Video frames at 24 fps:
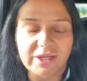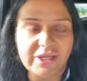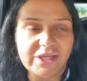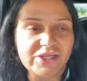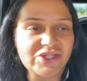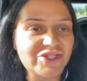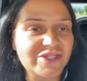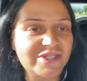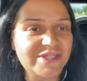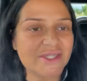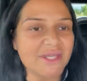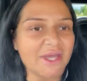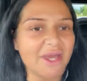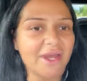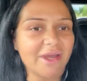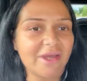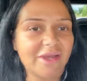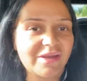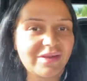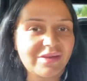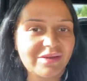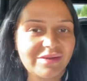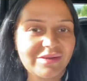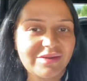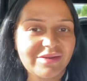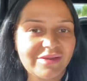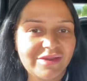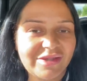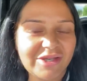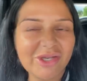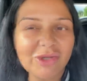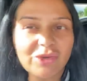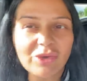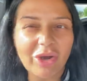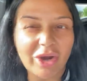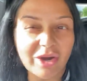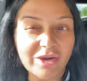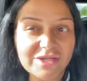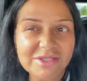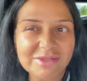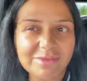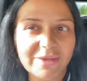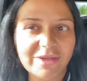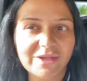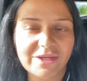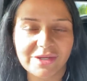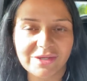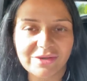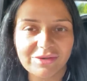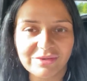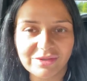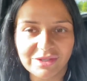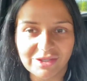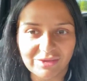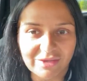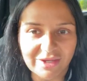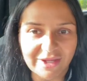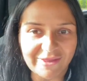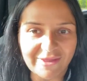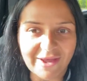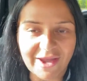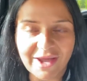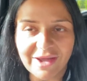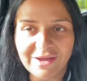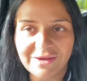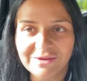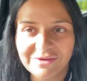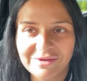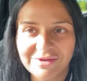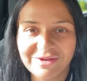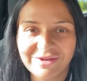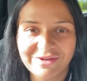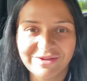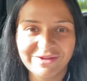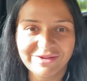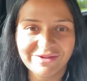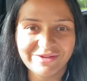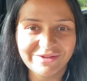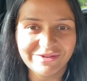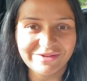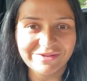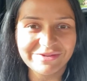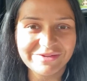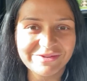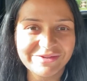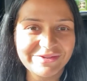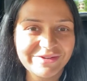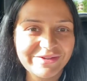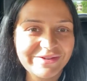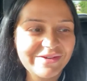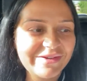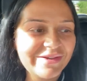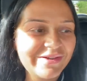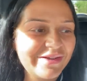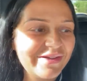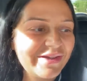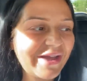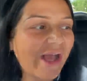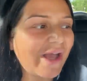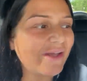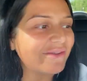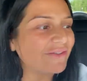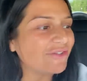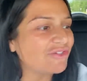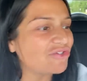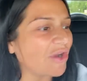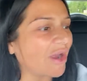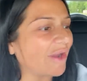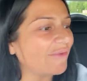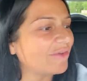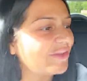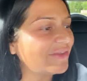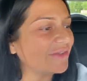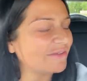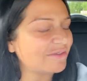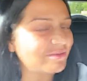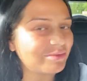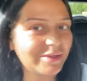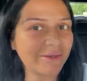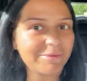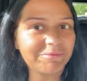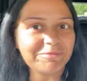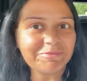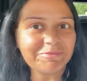It's just that new car smell, you know? You don't get that. How's the drive on this one?